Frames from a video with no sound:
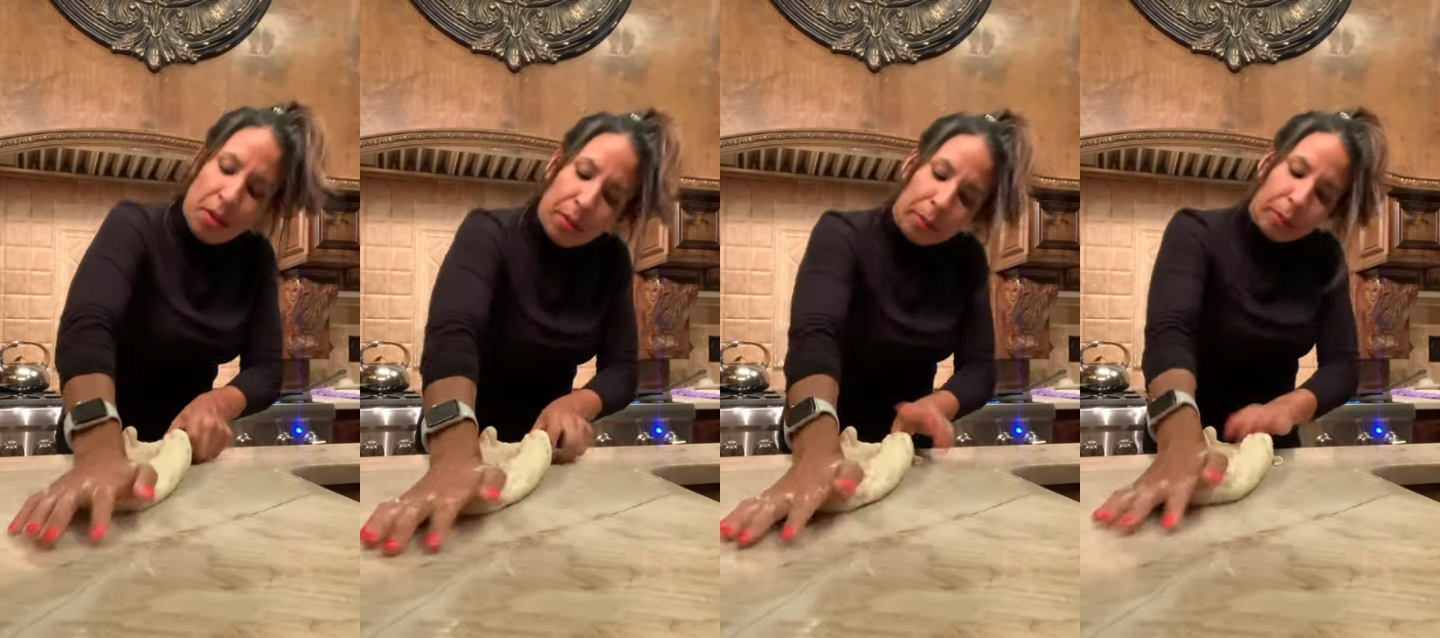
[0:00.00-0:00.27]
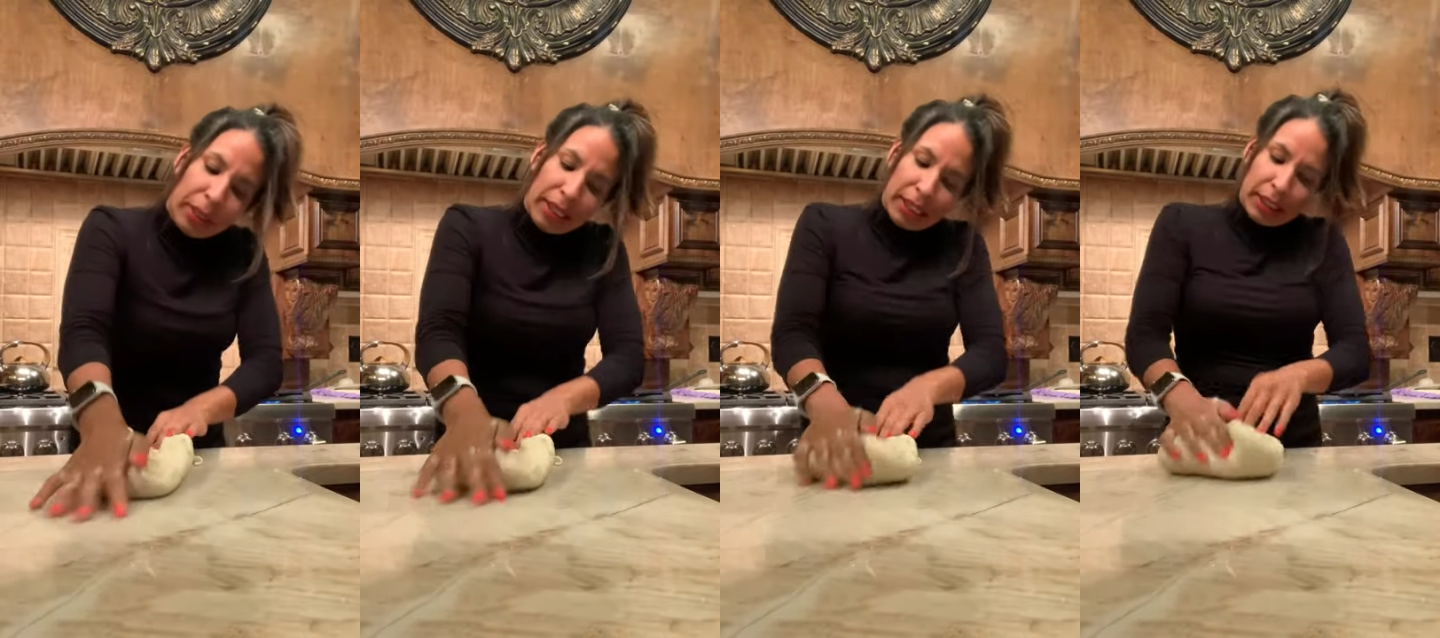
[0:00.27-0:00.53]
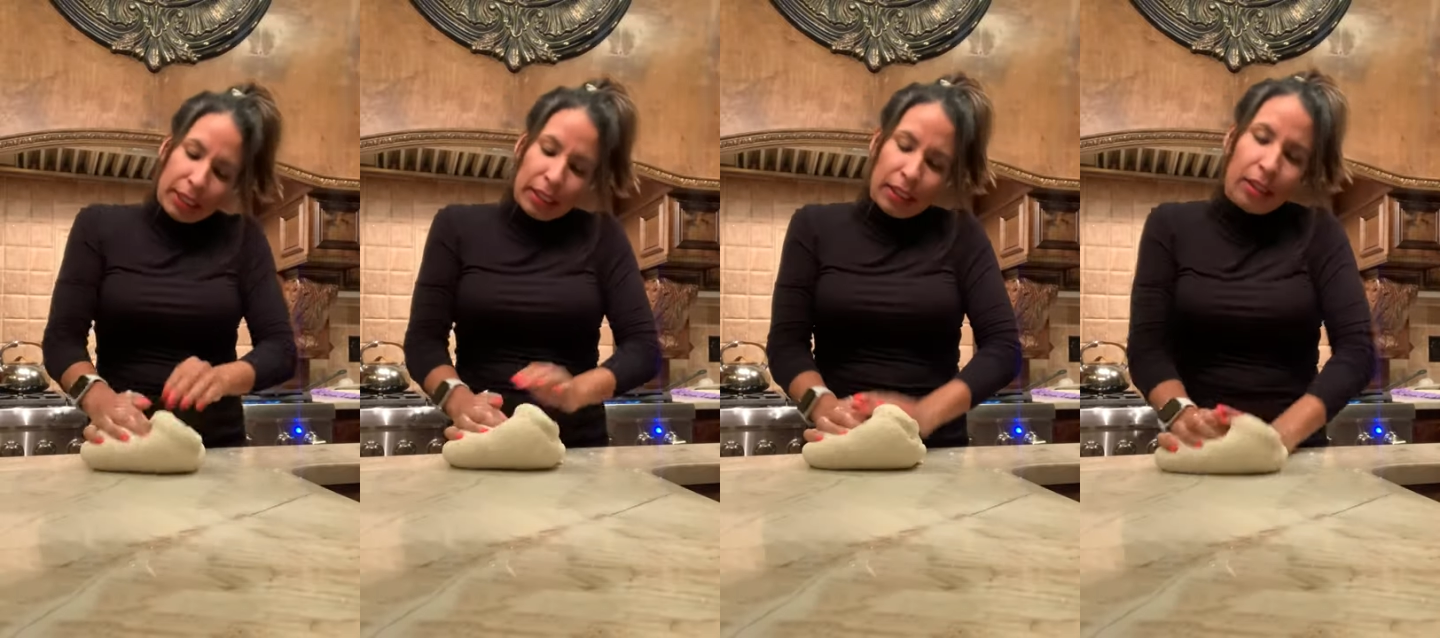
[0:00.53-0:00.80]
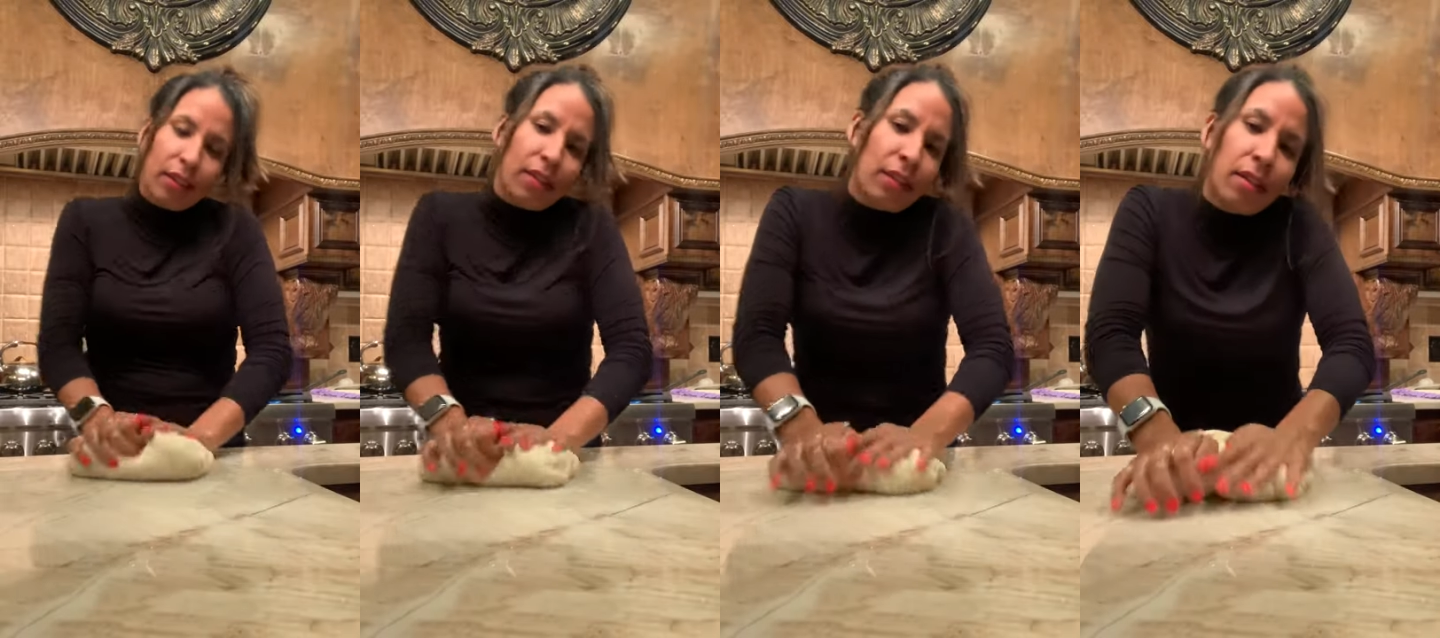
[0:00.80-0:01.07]
But
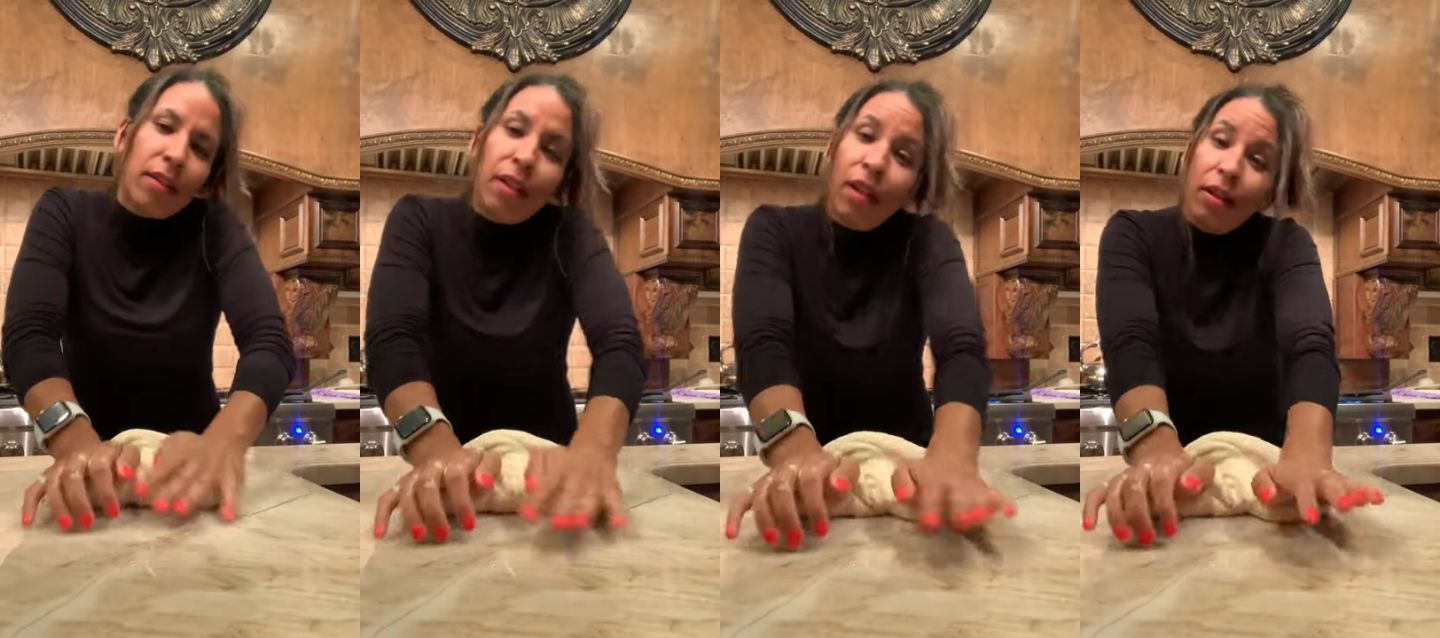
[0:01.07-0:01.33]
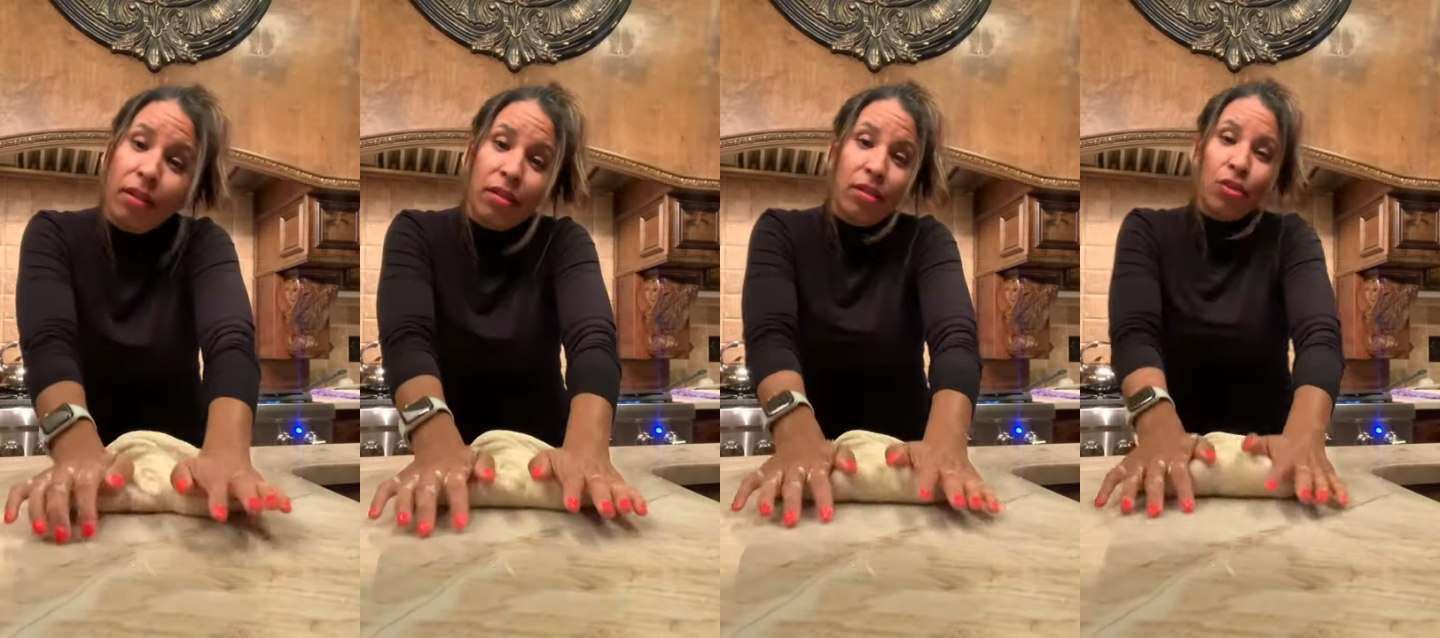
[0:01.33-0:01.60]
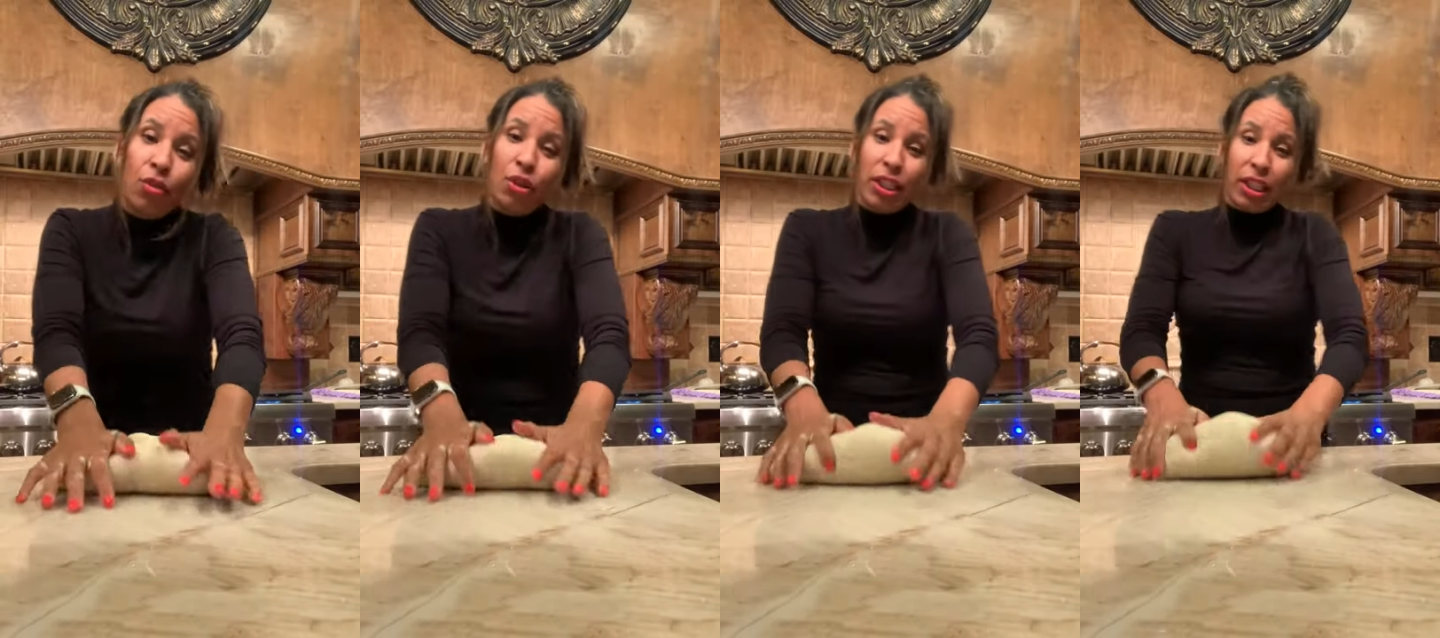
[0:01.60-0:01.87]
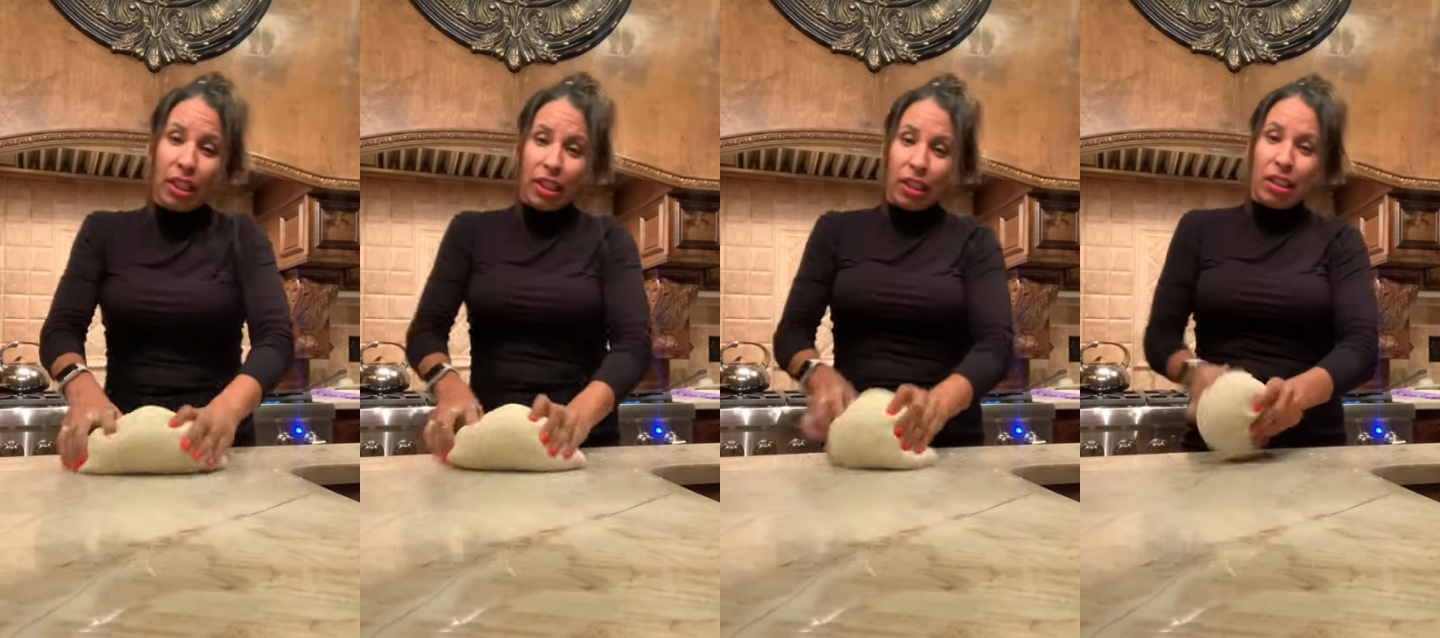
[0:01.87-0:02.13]

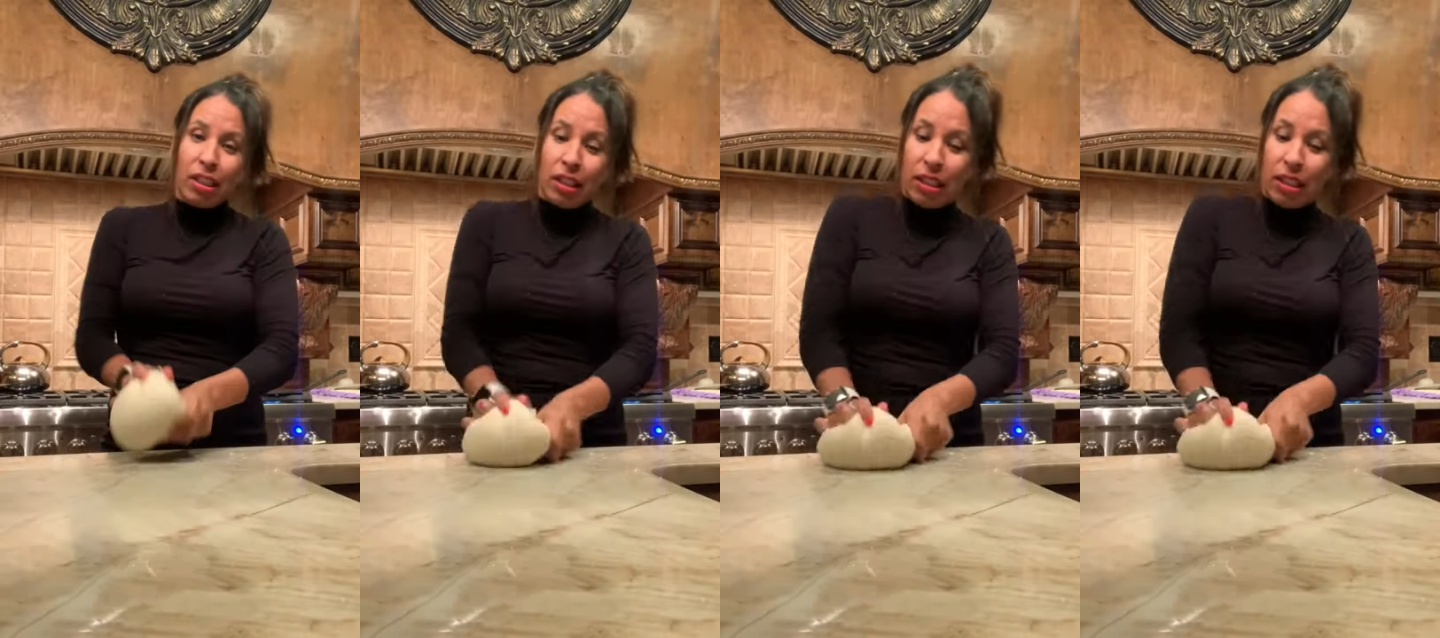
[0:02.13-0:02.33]
tortillas